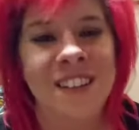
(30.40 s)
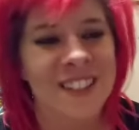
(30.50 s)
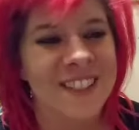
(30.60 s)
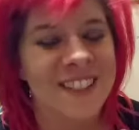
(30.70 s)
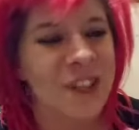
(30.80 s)

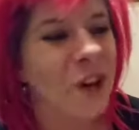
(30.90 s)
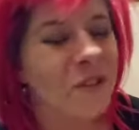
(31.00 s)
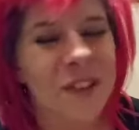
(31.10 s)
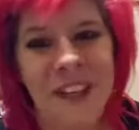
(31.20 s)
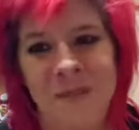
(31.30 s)
these
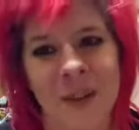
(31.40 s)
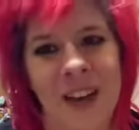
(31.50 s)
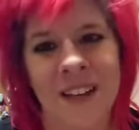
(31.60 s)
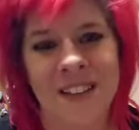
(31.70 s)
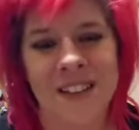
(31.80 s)
toning
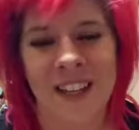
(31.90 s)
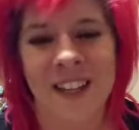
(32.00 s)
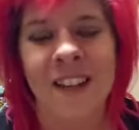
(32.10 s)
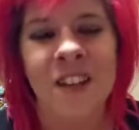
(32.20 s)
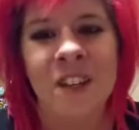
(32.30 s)
masks.
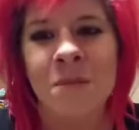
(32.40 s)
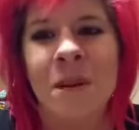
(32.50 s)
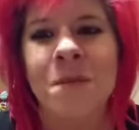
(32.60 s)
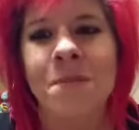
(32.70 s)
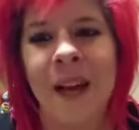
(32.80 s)
Like, you
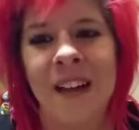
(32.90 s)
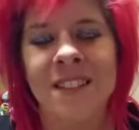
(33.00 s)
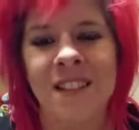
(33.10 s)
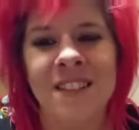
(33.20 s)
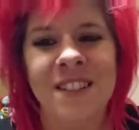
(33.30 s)
put
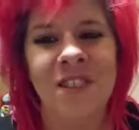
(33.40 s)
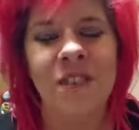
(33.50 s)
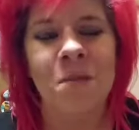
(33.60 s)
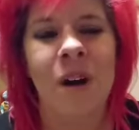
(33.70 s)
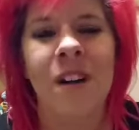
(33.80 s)
masks on
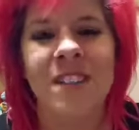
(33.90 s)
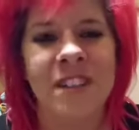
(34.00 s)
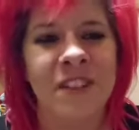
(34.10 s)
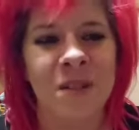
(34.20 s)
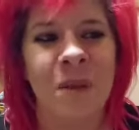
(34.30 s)
different parts
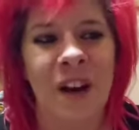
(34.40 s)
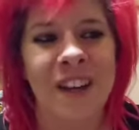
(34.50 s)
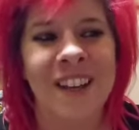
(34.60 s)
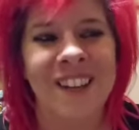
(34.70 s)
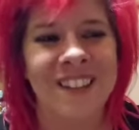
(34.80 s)
of your
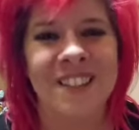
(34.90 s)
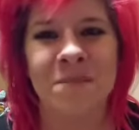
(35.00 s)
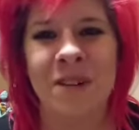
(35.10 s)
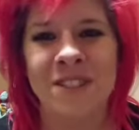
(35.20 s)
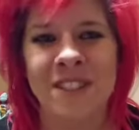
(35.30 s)
body and it's
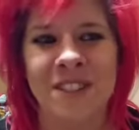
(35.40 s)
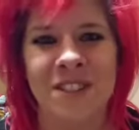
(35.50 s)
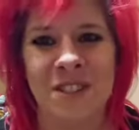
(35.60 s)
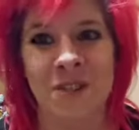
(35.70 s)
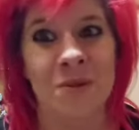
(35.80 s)
supposed to
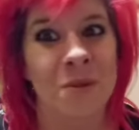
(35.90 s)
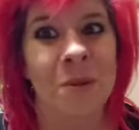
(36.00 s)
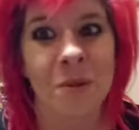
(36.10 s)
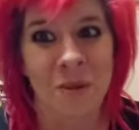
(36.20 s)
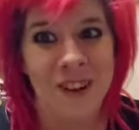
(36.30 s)
do
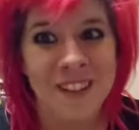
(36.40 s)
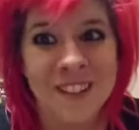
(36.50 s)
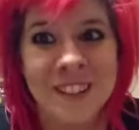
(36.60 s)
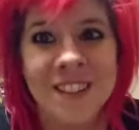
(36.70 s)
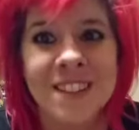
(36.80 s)

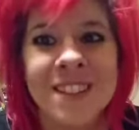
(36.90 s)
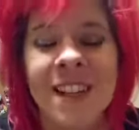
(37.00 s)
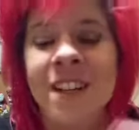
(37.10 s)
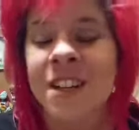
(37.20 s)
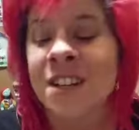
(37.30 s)
wonders.
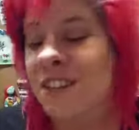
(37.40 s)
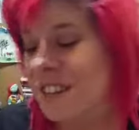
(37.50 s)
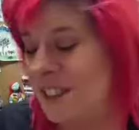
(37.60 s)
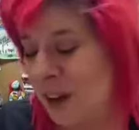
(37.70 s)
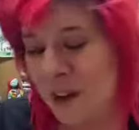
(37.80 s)

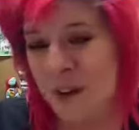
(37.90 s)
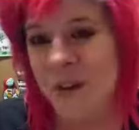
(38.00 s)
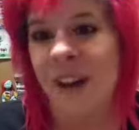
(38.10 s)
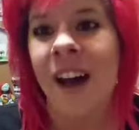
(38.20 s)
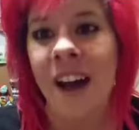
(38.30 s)

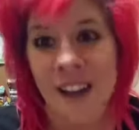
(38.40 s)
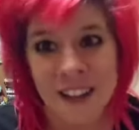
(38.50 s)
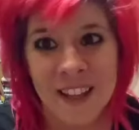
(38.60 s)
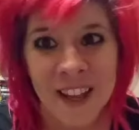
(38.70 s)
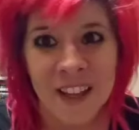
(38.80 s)
So
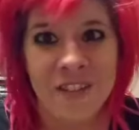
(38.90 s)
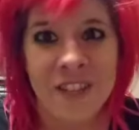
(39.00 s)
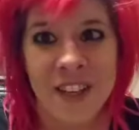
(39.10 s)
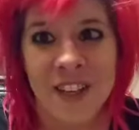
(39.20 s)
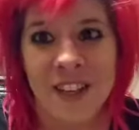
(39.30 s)
I
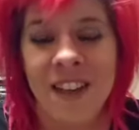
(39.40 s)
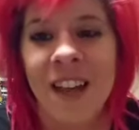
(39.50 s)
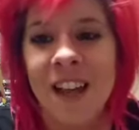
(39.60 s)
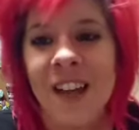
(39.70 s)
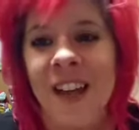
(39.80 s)
caved in
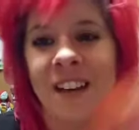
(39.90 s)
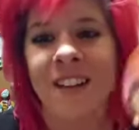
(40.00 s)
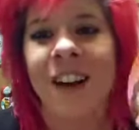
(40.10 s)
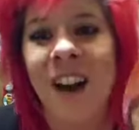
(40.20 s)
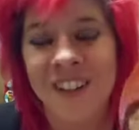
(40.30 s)

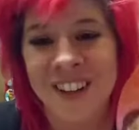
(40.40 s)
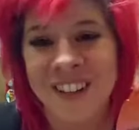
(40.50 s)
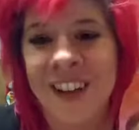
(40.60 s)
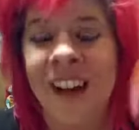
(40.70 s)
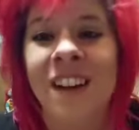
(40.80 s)
and got
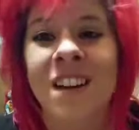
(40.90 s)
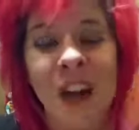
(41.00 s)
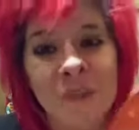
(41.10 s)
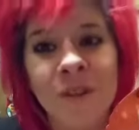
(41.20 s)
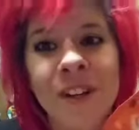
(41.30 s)
one.
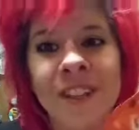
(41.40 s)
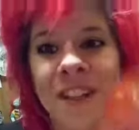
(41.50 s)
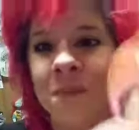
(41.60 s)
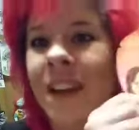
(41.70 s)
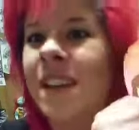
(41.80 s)
I'm going to
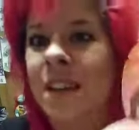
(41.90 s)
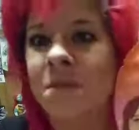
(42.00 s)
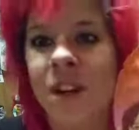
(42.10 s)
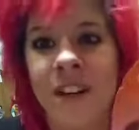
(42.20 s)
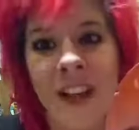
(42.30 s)
get my
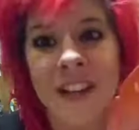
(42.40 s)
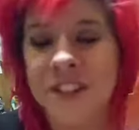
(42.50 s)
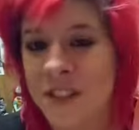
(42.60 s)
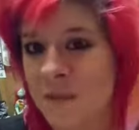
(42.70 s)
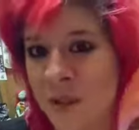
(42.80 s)
Kim
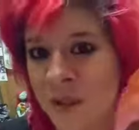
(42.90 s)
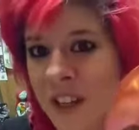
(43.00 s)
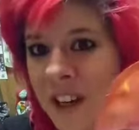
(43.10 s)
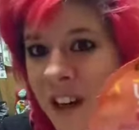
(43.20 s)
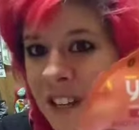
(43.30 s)
Kardashian
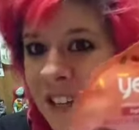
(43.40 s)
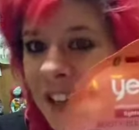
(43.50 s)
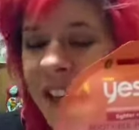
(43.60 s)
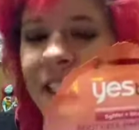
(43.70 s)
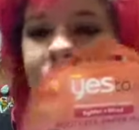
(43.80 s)
booty on
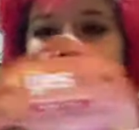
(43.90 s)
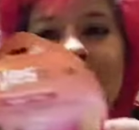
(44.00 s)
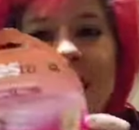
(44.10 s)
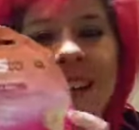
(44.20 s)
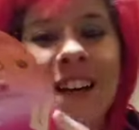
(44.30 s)
today with
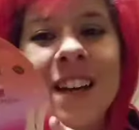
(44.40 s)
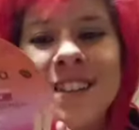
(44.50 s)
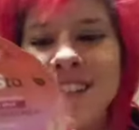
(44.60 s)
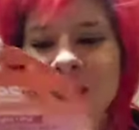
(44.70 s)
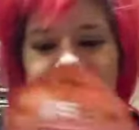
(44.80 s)
the
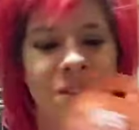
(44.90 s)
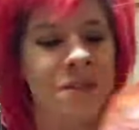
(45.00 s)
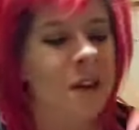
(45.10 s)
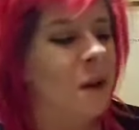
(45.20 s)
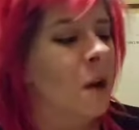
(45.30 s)
Yes
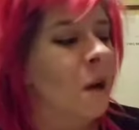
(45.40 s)
to